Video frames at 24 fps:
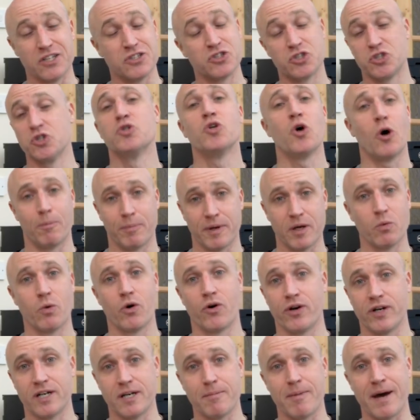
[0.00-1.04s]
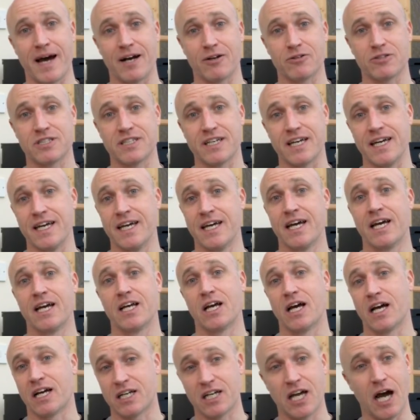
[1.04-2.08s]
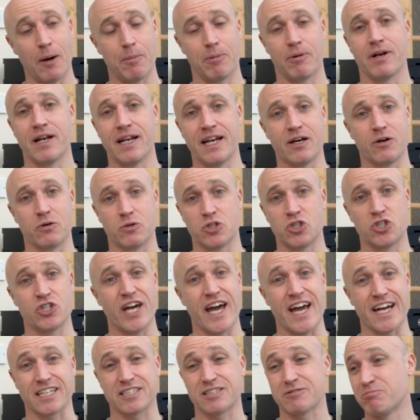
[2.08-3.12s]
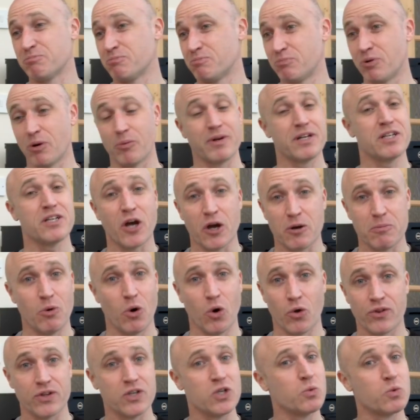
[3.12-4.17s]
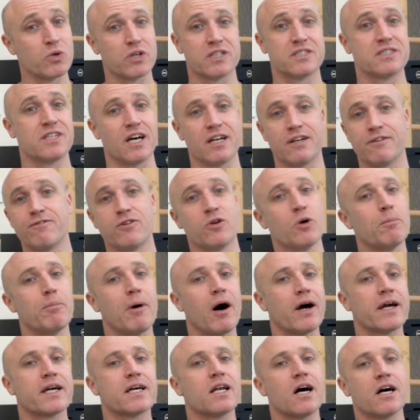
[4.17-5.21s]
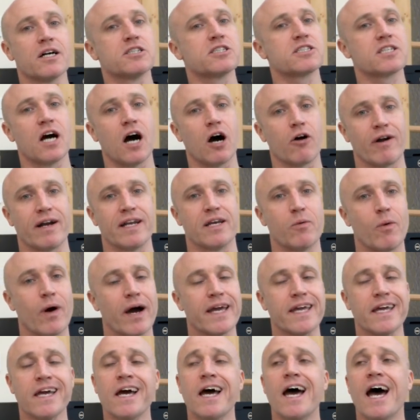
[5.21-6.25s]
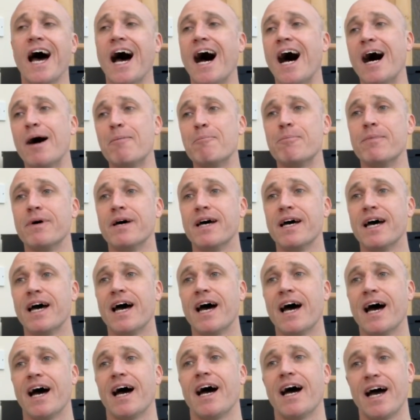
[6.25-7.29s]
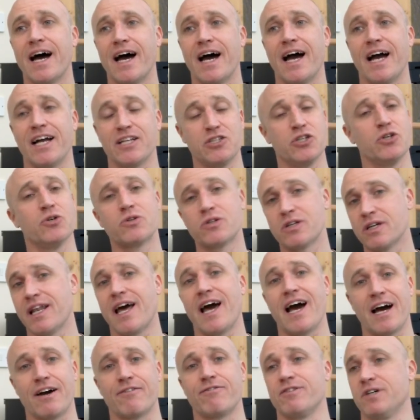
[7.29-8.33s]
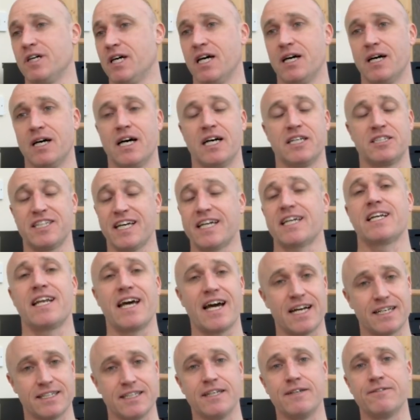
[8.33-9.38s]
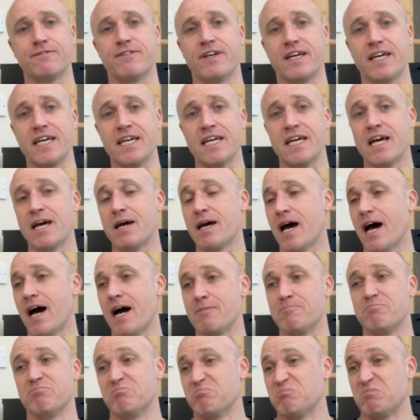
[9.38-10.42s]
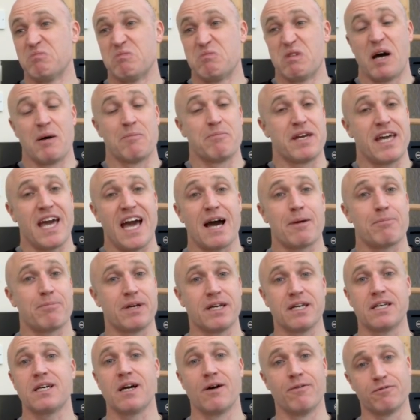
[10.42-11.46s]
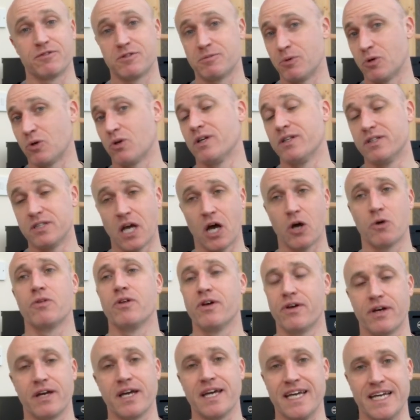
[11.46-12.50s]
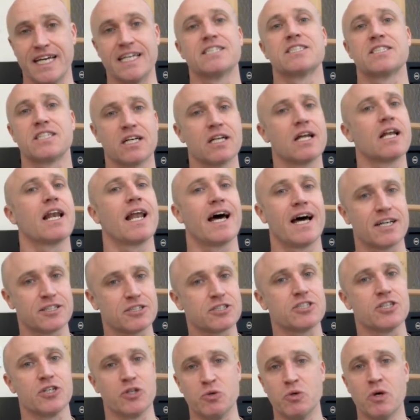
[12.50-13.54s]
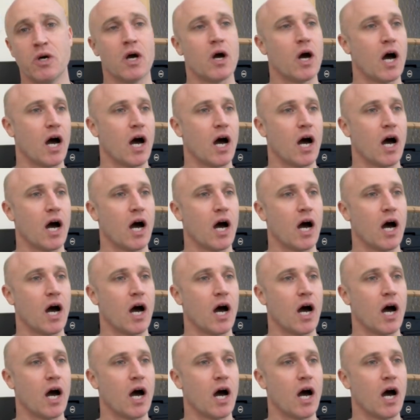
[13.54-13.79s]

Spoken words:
Do not be worried about it. Couple of little checks, probably no more than you would have done if you were buying a nice car anyway. And you can have a second-hand EV and be happy, comfortable, and know that it is going to last you